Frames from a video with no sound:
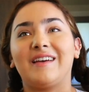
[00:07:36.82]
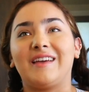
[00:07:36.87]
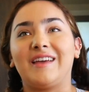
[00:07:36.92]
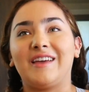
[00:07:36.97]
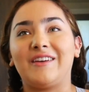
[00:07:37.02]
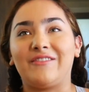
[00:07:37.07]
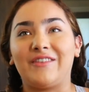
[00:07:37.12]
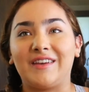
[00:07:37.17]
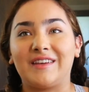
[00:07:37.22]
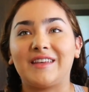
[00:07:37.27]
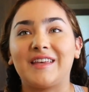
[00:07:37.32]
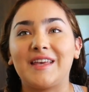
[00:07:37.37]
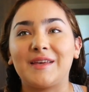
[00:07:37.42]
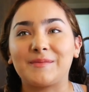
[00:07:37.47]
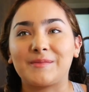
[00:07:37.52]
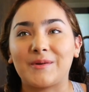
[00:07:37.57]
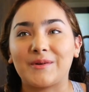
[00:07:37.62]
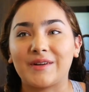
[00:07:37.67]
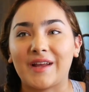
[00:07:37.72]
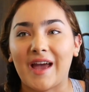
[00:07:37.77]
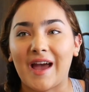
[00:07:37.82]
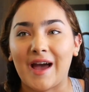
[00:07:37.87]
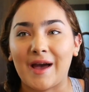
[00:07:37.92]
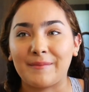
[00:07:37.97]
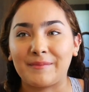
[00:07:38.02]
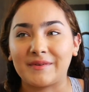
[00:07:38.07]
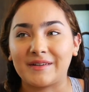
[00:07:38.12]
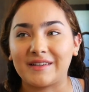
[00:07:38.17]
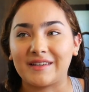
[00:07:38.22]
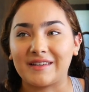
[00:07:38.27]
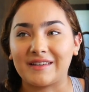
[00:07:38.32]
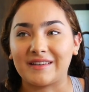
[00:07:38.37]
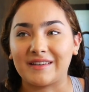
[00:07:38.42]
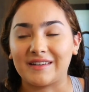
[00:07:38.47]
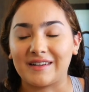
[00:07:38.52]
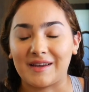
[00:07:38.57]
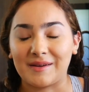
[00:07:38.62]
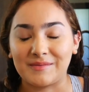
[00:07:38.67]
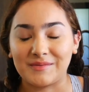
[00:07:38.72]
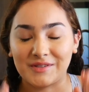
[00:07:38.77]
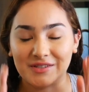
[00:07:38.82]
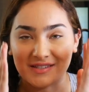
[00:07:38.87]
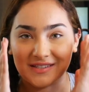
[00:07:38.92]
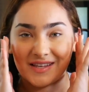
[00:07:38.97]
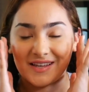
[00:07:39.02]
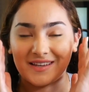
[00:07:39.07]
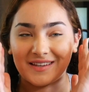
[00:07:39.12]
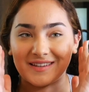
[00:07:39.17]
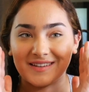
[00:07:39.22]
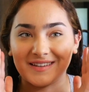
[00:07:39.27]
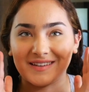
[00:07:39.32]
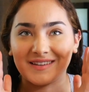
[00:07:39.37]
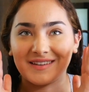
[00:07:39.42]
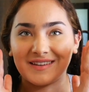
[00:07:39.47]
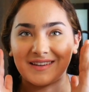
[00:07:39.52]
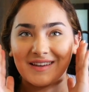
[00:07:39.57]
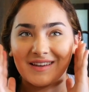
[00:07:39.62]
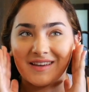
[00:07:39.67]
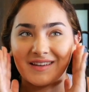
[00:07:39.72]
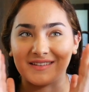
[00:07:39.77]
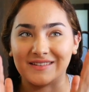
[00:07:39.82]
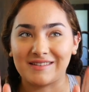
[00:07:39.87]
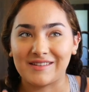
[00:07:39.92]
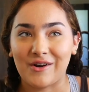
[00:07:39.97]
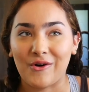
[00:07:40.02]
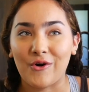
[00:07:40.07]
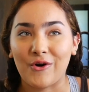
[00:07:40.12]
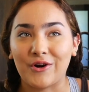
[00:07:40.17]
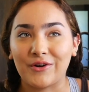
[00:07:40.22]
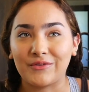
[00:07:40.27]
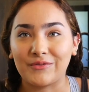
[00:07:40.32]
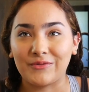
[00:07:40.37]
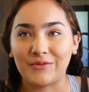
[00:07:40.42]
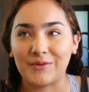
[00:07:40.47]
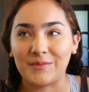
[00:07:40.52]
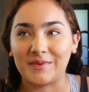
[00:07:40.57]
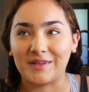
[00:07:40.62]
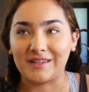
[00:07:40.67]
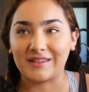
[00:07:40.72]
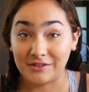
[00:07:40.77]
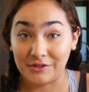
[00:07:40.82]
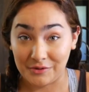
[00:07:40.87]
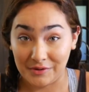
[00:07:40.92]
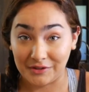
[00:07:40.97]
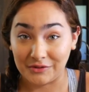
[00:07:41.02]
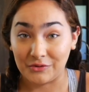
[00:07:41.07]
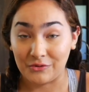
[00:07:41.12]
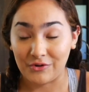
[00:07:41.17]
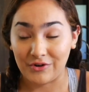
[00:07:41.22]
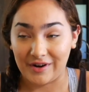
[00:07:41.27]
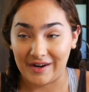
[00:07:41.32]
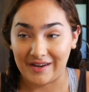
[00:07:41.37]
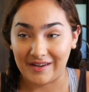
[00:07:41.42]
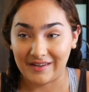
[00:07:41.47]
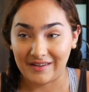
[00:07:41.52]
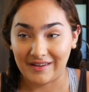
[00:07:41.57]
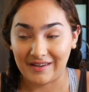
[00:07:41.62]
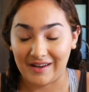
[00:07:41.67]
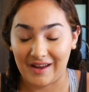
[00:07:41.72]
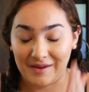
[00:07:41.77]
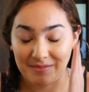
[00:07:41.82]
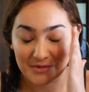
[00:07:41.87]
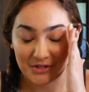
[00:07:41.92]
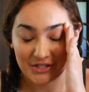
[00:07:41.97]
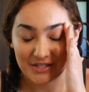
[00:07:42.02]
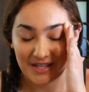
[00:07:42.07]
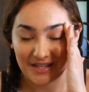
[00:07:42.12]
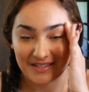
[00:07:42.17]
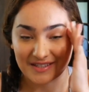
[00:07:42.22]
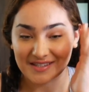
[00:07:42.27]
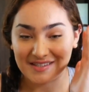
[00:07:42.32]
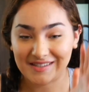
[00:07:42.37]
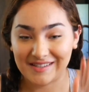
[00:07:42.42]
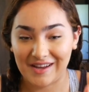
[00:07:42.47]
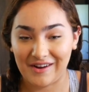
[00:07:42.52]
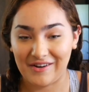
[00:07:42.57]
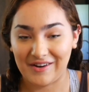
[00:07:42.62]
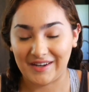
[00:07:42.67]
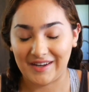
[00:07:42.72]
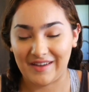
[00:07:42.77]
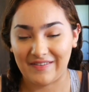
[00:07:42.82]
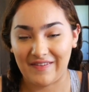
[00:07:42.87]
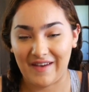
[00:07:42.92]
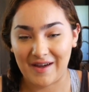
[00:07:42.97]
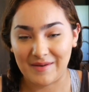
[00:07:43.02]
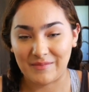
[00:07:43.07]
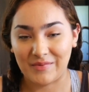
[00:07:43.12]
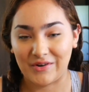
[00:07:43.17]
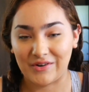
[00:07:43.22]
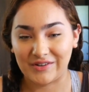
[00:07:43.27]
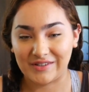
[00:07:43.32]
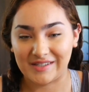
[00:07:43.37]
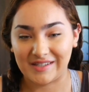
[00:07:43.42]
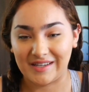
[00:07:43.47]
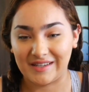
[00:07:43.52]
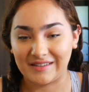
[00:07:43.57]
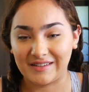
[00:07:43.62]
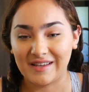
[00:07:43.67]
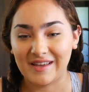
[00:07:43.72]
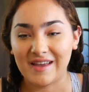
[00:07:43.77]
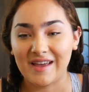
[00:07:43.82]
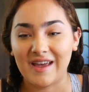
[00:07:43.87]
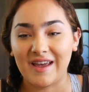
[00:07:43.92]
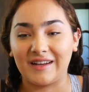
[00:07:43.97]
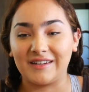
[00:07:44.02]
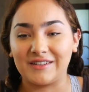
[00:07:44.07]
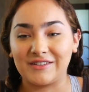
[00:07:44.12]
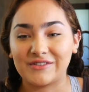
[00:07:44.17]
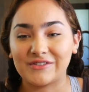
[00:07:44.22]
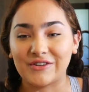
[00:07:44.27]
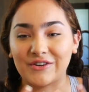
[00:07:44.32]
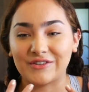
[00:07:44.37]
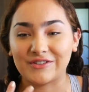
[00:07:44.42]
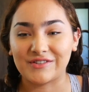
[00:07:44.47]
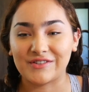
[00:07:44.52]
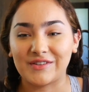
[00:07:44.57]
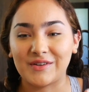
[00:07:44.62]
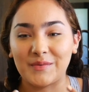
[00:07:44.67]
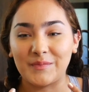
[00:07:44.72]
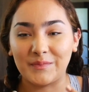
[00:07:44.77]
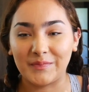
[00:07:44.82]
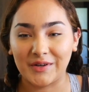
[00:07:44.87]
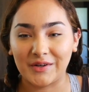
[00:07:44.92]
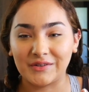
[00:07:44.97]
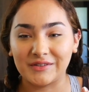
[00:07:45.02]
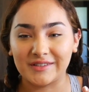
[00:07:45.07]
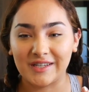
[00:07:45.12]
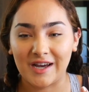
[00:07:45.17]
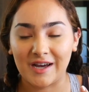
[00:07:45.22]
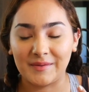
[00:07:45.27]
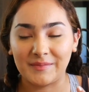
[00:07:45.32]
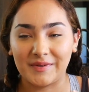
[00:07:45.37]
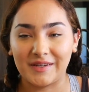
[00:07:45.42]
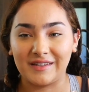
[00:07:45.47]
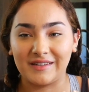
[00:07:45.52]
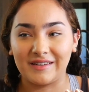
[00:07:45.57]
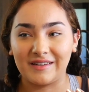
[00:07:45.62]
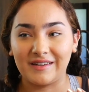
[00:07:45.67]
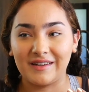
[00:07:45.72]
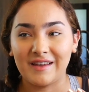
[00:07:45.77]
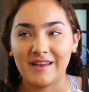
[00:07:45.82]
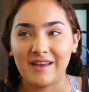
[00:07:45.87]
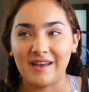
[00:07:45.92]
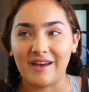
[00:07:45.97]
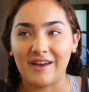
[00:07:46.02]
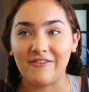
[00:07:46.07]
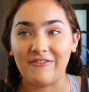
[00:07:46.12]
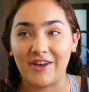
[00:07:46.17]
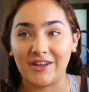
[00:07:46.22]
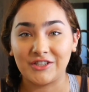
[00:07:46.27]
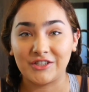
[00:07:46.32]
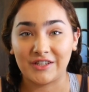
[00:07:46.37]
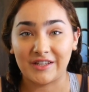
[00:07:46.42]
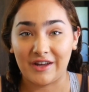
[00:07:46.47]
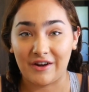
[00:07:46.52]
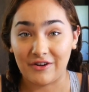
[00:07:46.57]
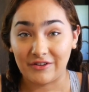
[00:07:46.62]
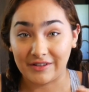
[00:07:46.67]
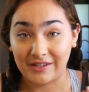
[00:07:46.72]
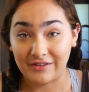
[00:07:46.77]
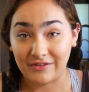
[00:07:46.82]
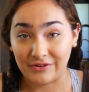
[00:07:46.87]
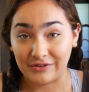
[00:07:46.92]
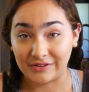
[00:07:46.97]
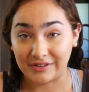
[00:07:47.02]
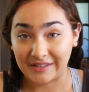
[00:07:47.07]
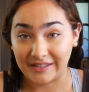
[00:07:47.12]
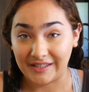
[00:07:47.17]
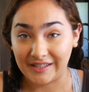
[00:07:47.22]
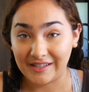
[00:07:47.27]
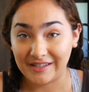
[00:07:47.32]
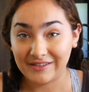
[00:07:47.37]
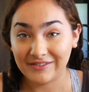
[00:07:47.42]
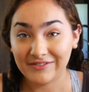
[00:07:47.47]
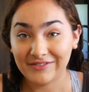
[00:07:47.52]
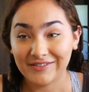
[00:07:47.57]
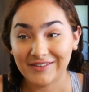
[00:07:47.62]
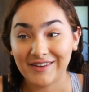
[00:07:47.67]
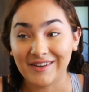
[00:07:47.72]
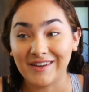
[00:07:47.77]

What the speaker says: if it keeps on happening and I'm just like, it's hard for me to ignore it. I'm just like staring at that person and it starts to build up, and eventually I'll either leave,